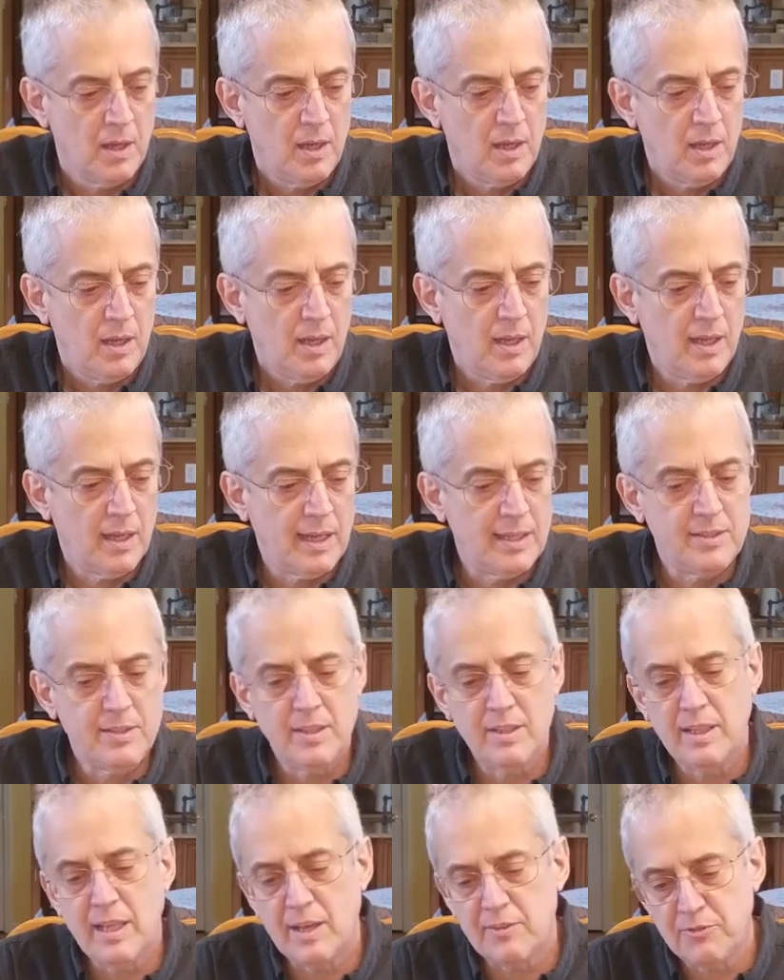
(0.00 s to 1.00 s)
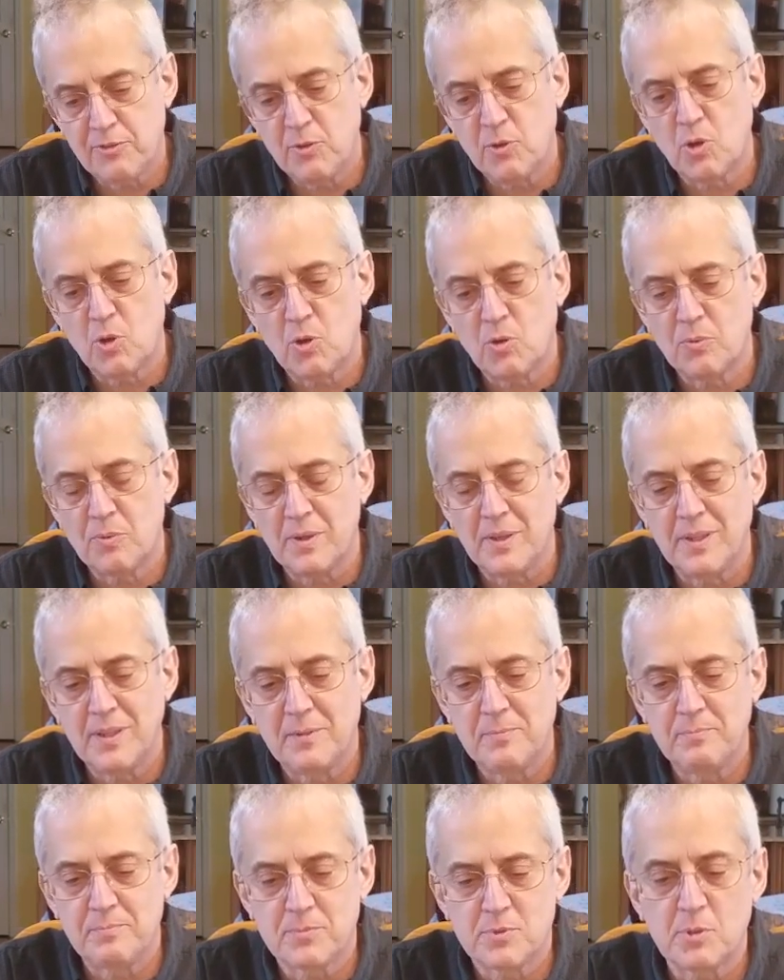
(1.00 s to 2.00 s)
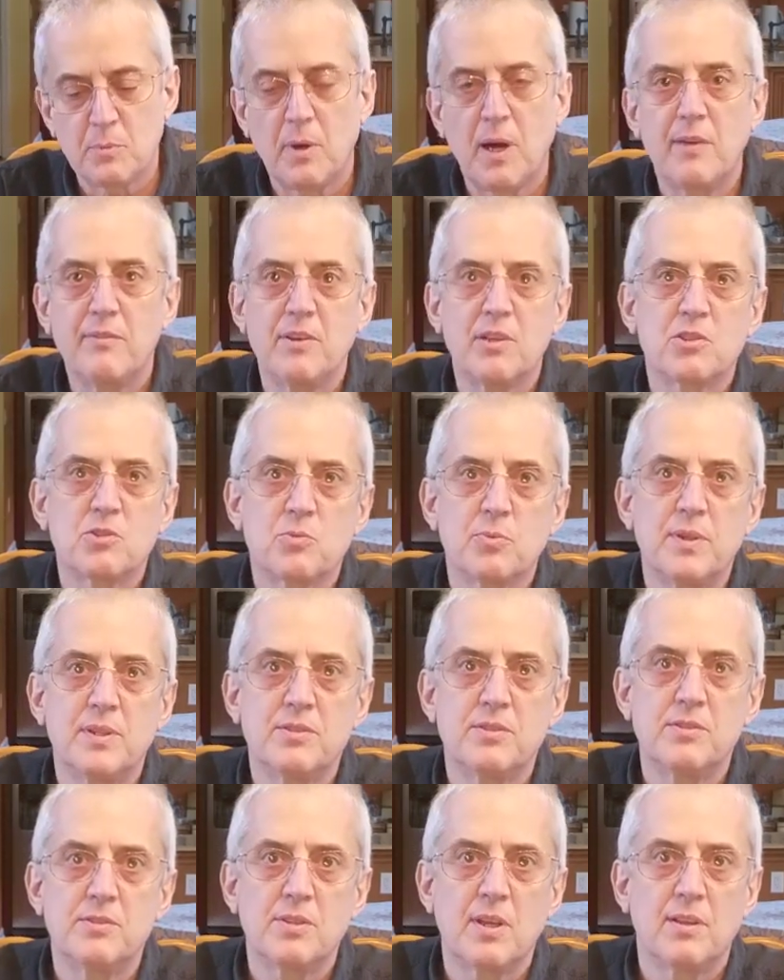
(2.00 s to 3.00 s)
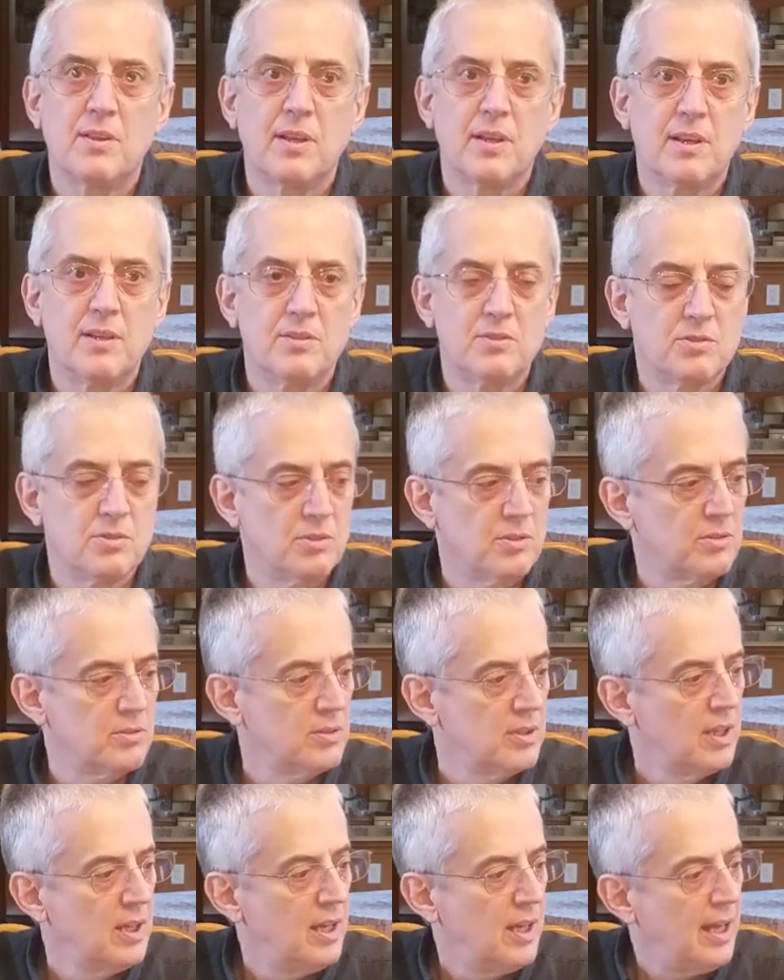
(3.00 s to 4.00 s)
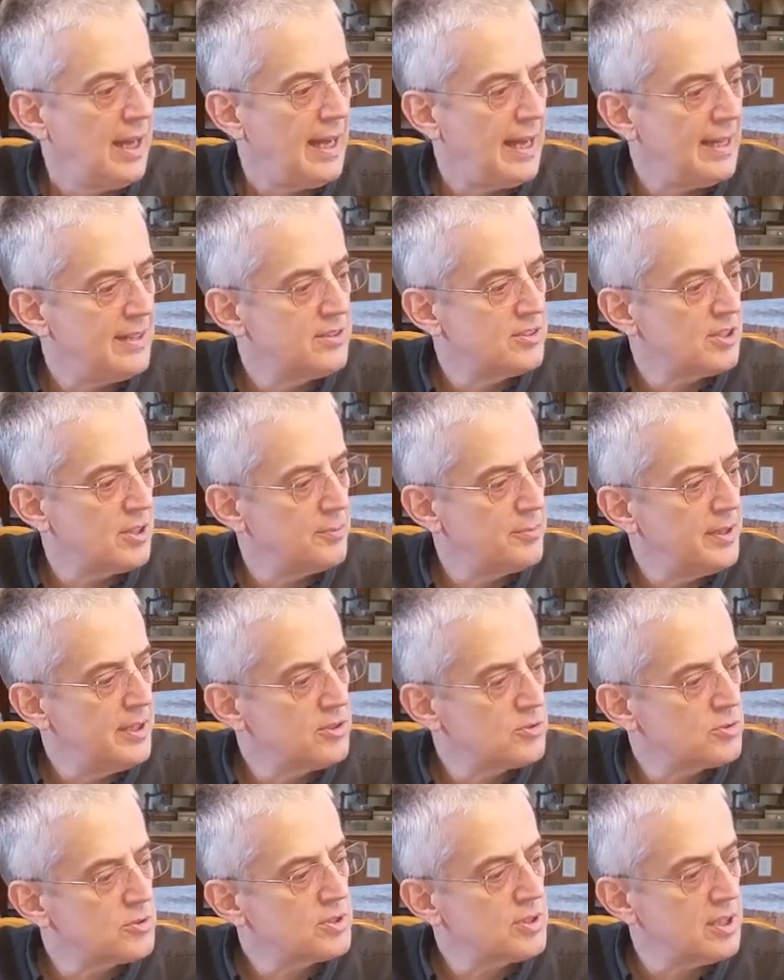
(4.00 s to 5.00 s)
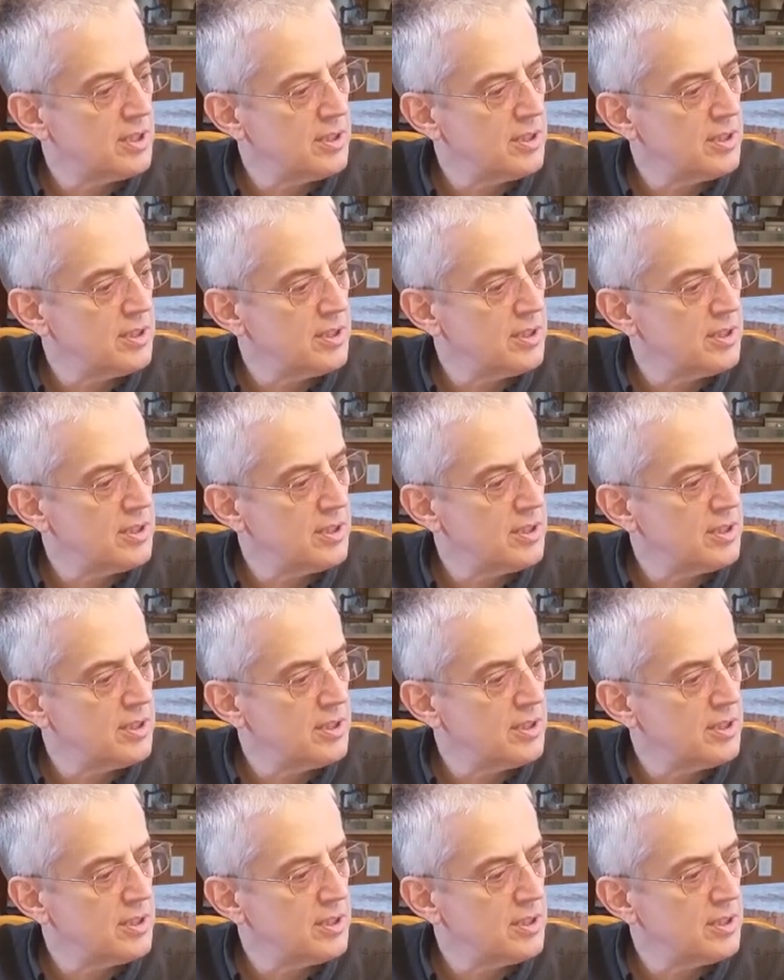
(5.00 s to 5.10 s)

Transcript: And I did that for some obvious reasons. I think it shall add some interesting